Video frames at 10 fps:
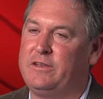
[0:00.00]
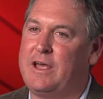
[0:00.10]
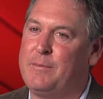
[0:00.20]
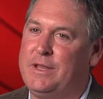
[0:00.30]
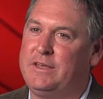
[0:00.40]
the
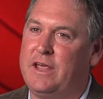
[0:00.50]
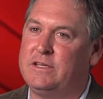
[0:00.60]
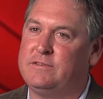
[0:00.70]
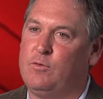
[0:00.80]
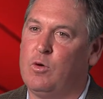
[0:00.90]
time it
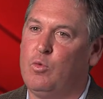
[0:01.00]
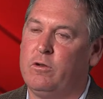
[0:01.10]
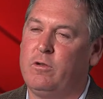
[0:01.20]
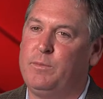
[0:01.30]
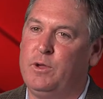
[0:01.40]
takes for
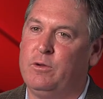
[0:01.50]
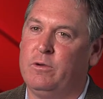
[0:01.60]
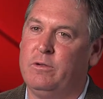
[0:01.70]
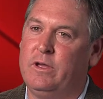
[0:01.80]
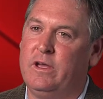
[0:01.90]
one
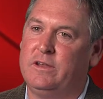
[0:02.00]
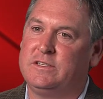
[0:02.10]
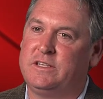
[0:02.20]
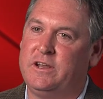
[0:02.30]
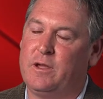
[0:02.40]
computer to
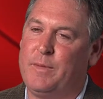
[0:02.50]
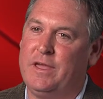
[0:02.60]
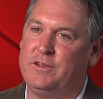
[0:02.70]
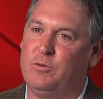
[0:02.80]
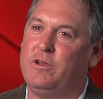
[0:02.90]
send a
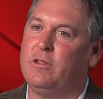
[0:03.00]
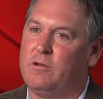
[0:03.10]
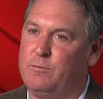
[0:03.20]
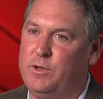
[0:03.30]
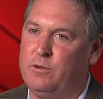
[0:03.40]
command to
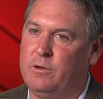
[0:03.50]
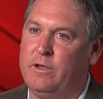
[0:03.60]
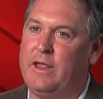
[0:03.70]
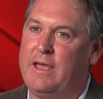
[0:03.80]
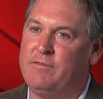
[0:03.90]
another computer
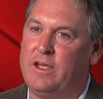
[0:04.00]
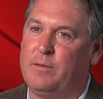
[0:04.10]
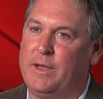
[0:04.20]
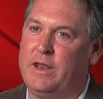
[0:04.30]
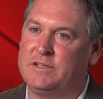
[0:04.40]
and have that
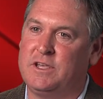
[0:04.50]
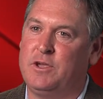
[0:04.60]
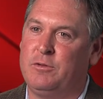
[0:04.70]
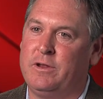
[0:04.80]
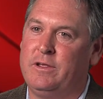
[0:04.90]
command
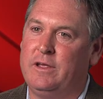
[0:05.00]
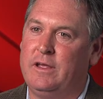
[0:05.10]
executed.